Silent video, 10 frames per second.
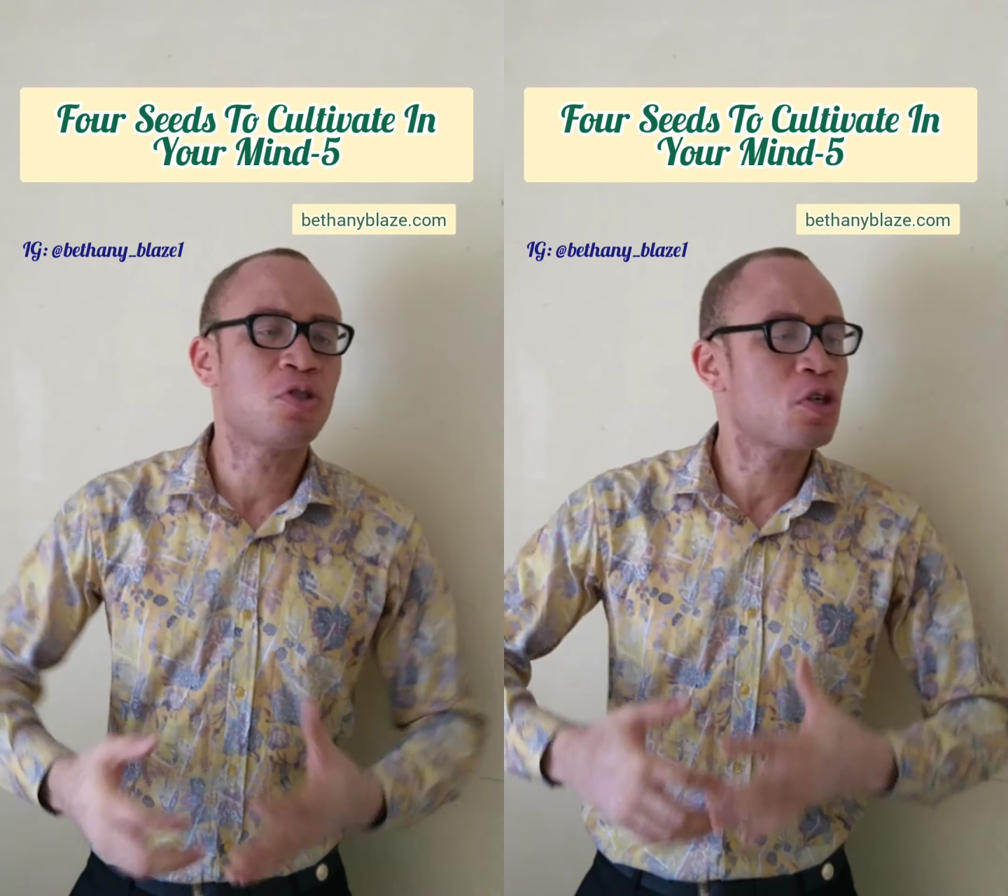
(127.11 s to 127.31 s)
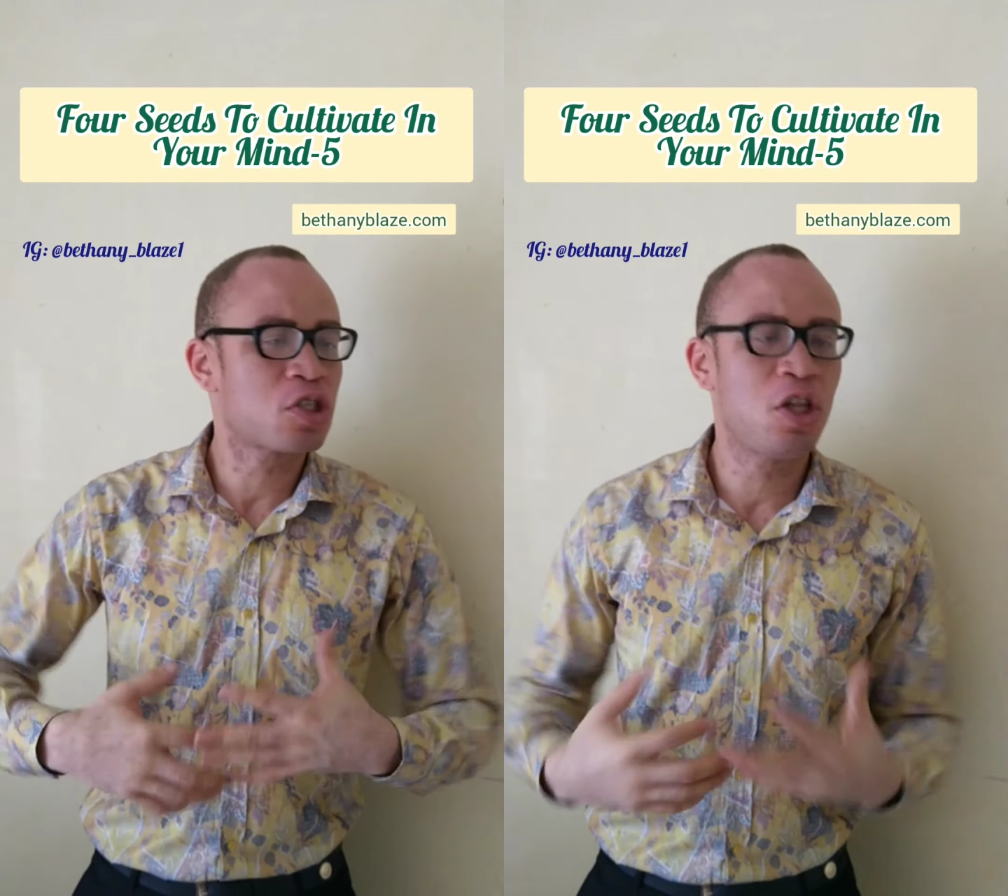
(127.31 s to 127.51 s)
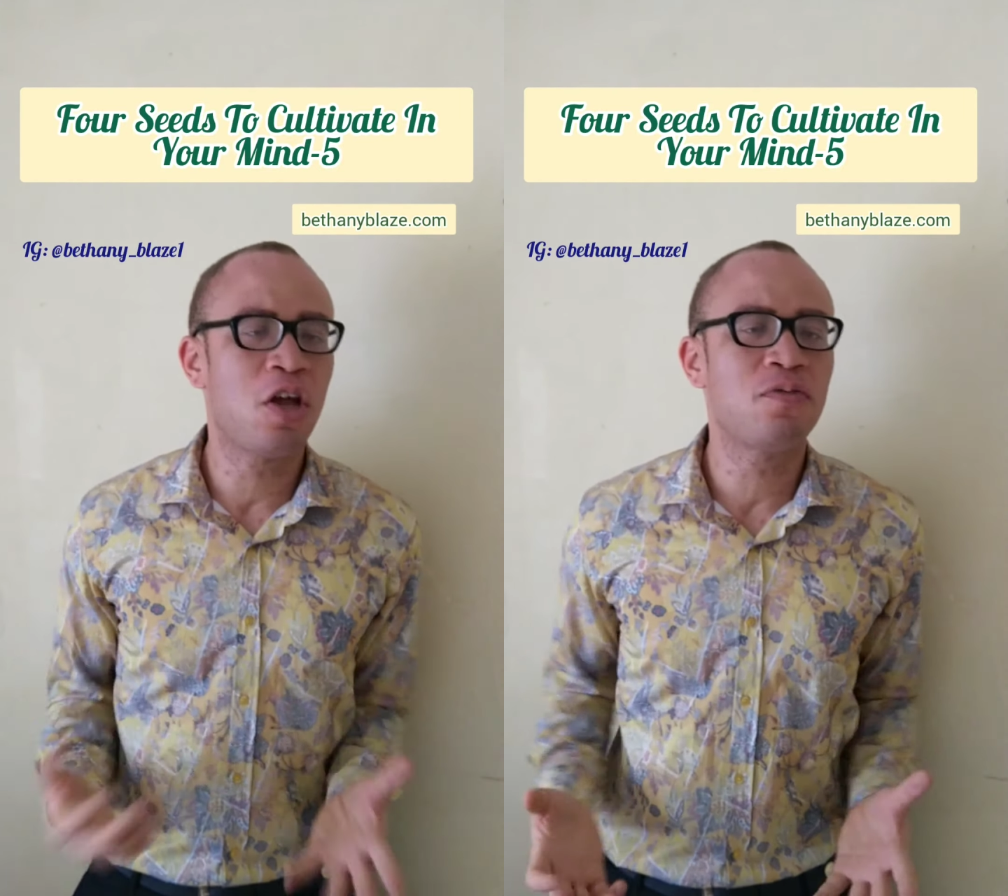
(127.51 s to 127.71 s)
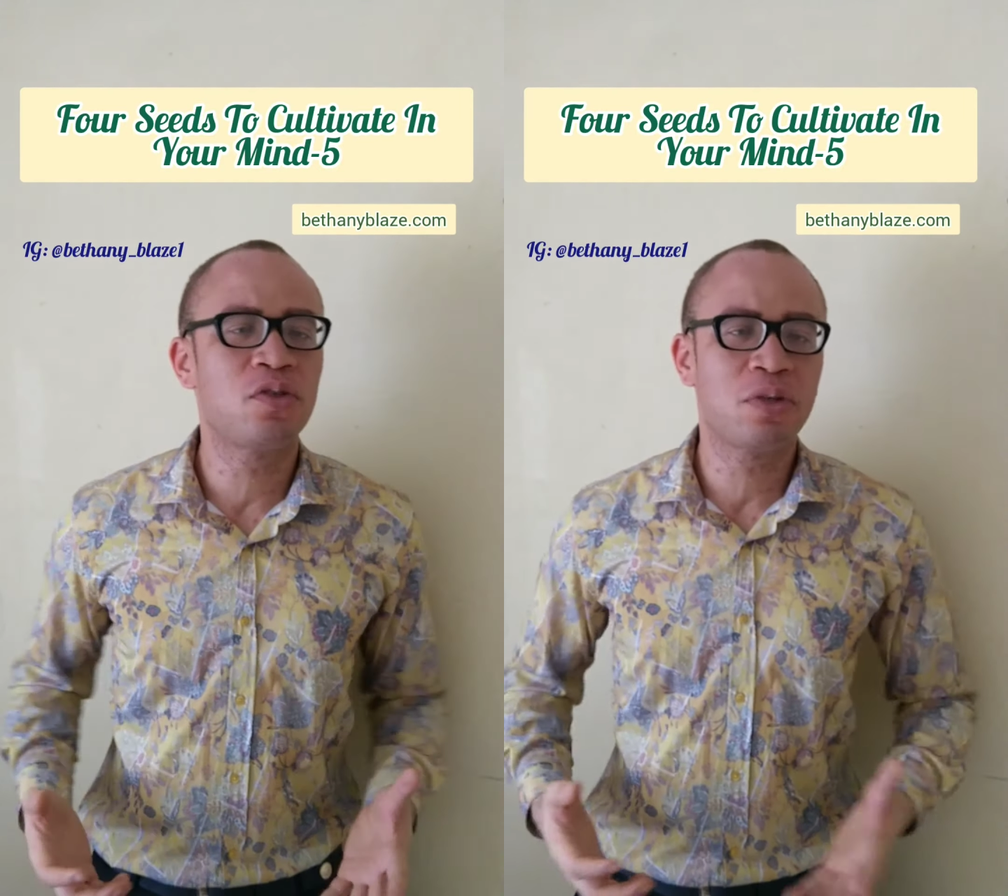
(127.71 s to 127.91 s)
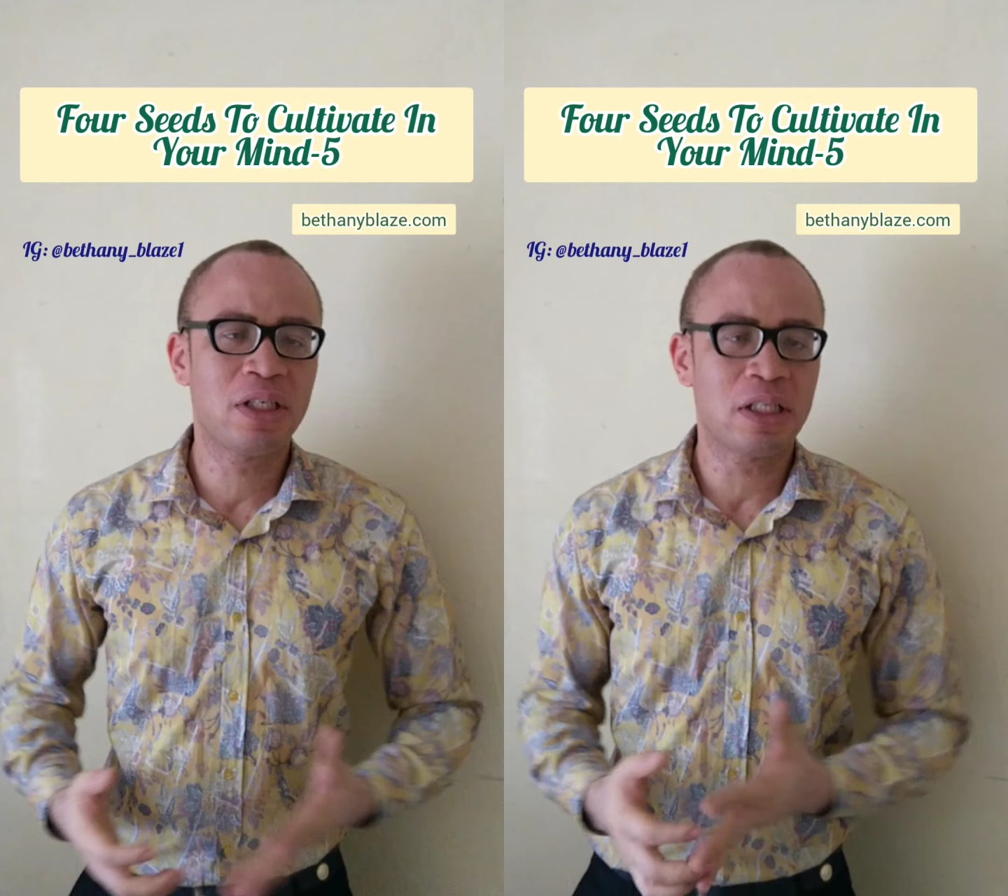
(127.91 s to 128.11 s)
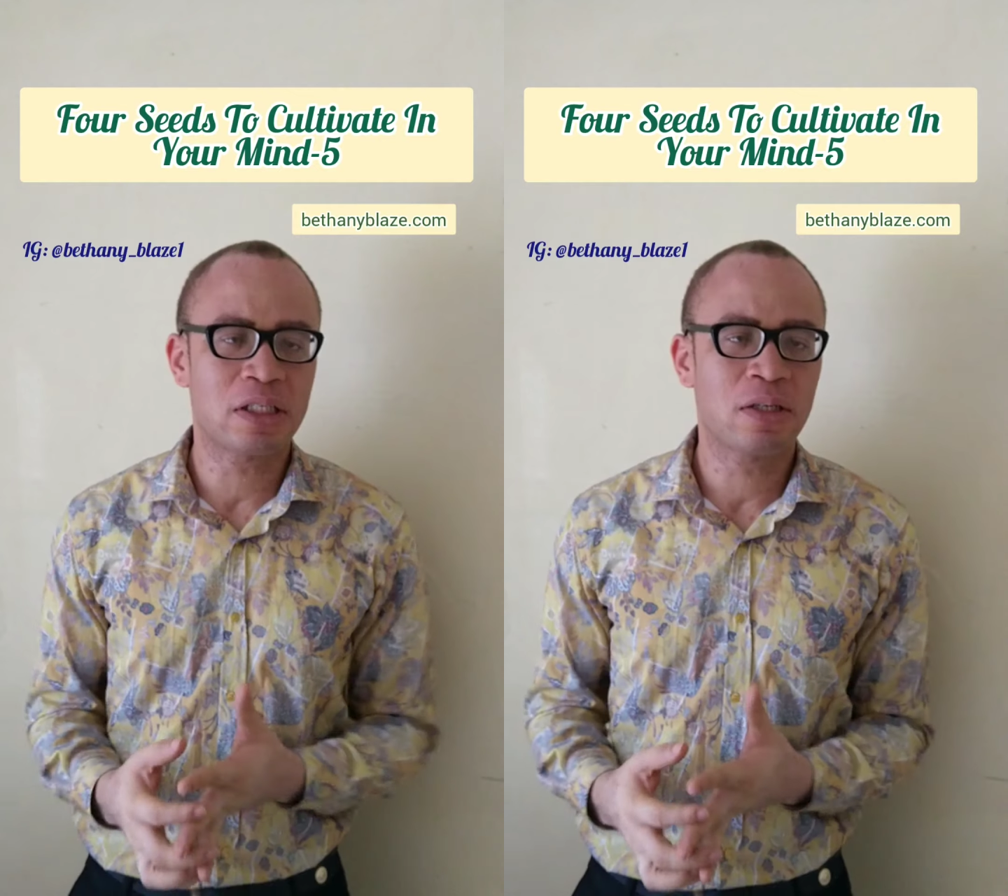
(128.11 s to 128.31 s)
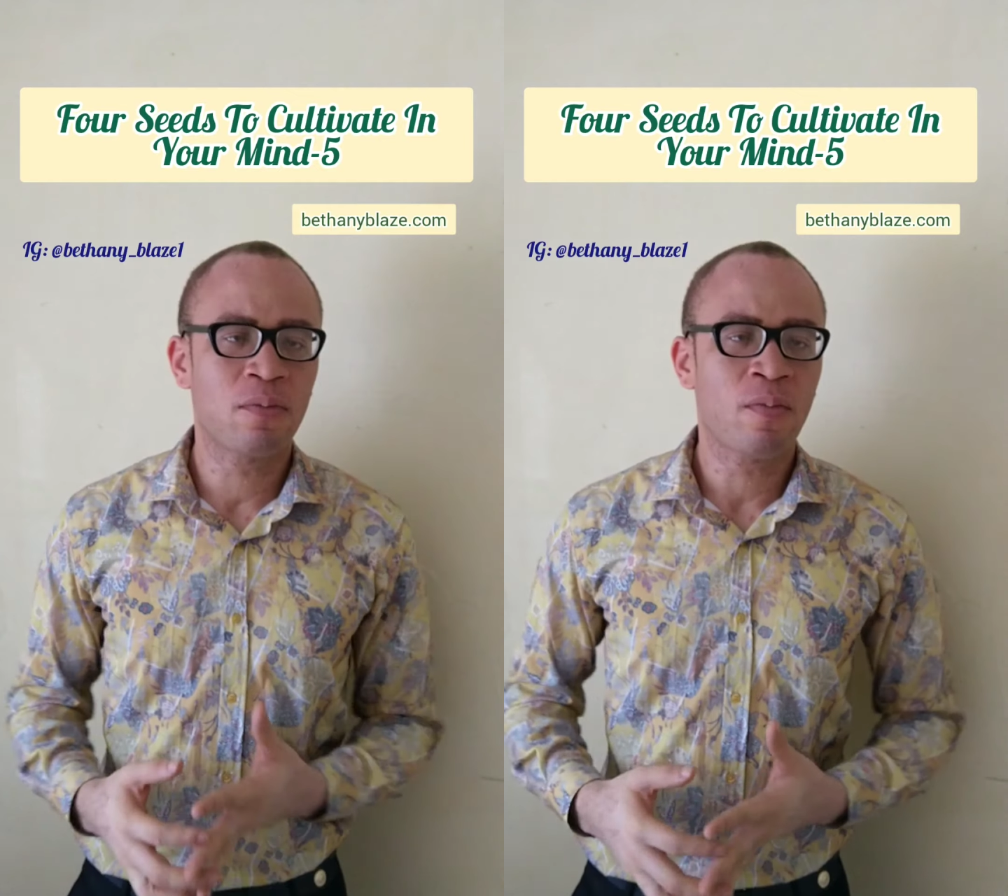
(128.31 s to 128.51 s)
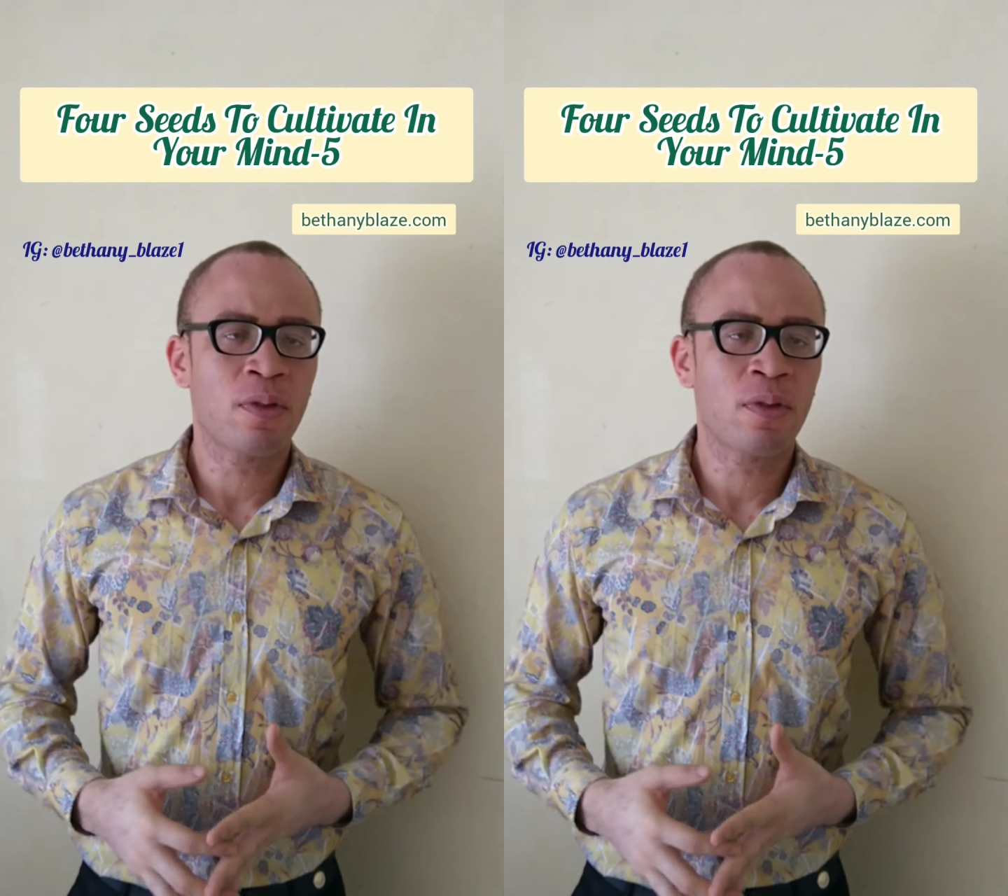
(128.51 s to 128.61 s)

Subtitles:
You just love doing it.